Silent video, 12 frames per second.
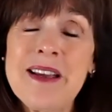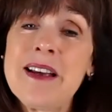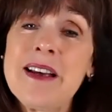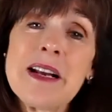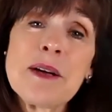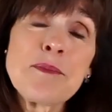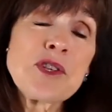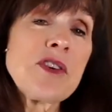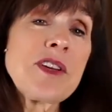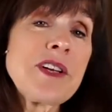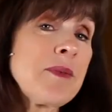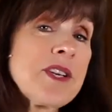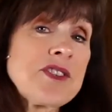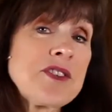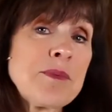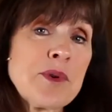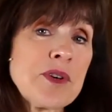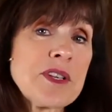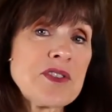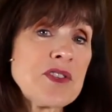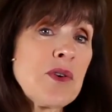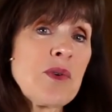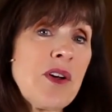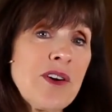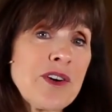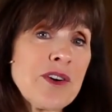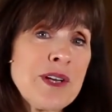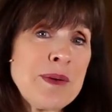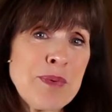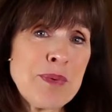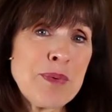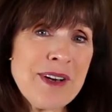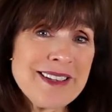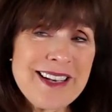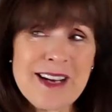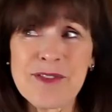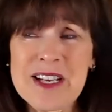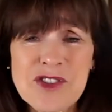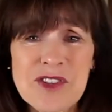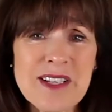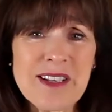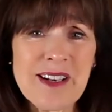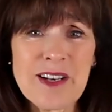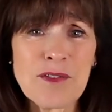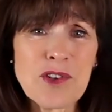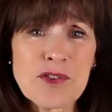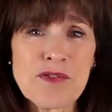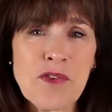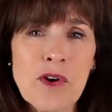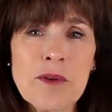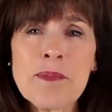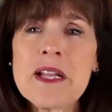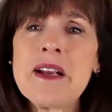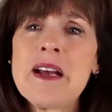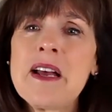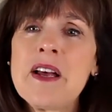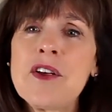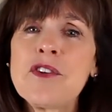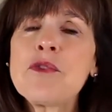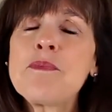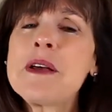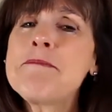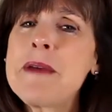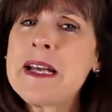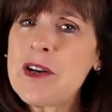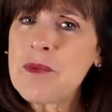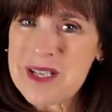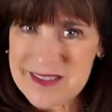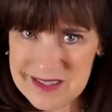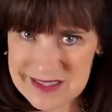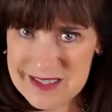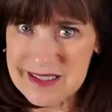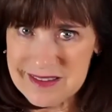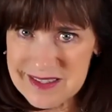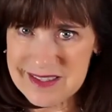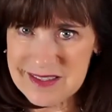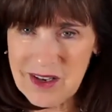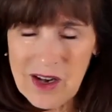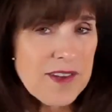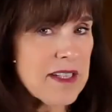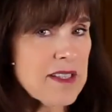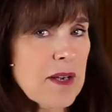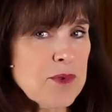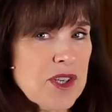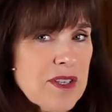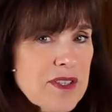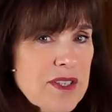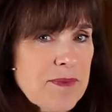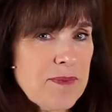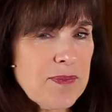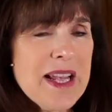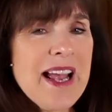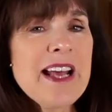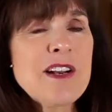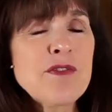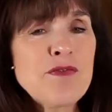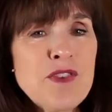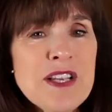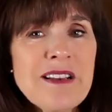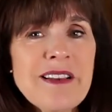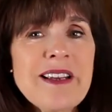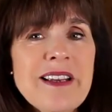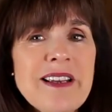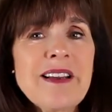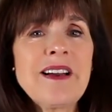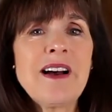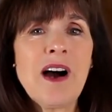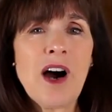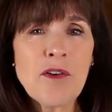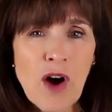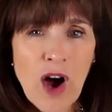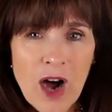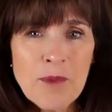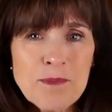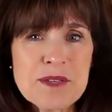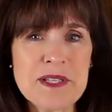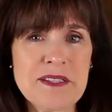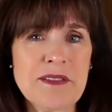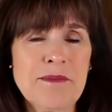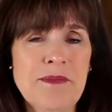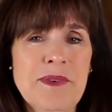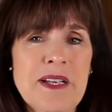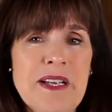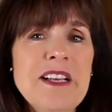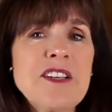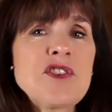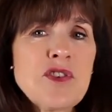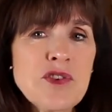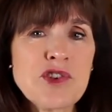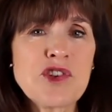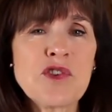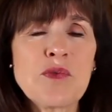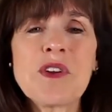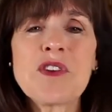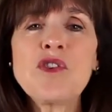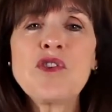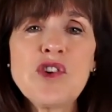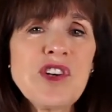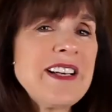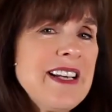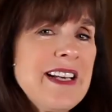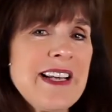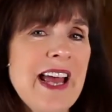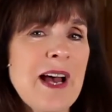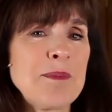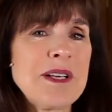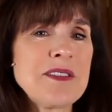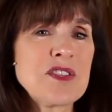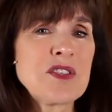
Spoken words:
And I'm sure the original book is no longer in print. I've actually kind of looked for it, but there have been many written since on that subject. And a feeling of optimism is nurtured with good eating habits